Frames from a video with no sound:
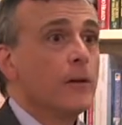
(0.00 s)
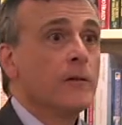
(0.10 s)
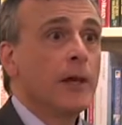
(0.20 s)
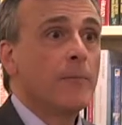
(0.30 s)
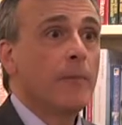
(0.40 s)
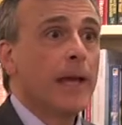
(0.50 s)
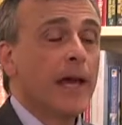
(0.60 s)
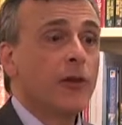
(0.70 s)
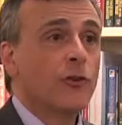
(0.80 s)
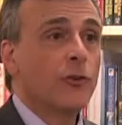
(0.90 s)
Tim
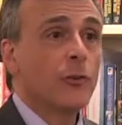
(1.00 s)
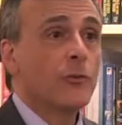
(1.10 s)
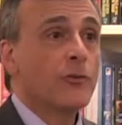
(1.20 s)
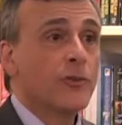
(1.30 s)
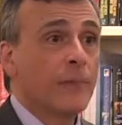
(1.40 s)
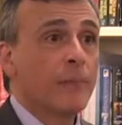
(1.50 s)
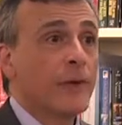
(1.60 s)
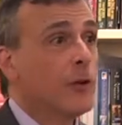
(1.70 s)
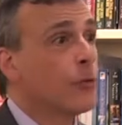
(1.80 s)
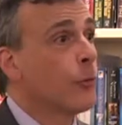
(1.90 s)
began to
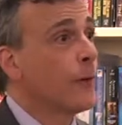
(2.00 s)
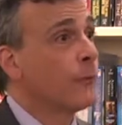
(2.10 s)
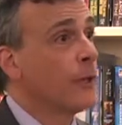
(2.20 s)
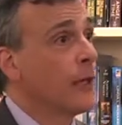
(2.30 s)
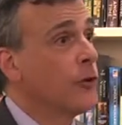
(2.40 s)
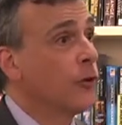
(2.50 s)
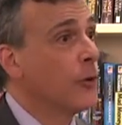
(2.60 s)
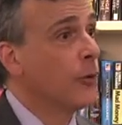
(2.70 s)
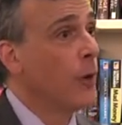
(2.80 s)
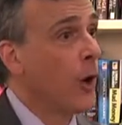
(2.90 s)
simply drift into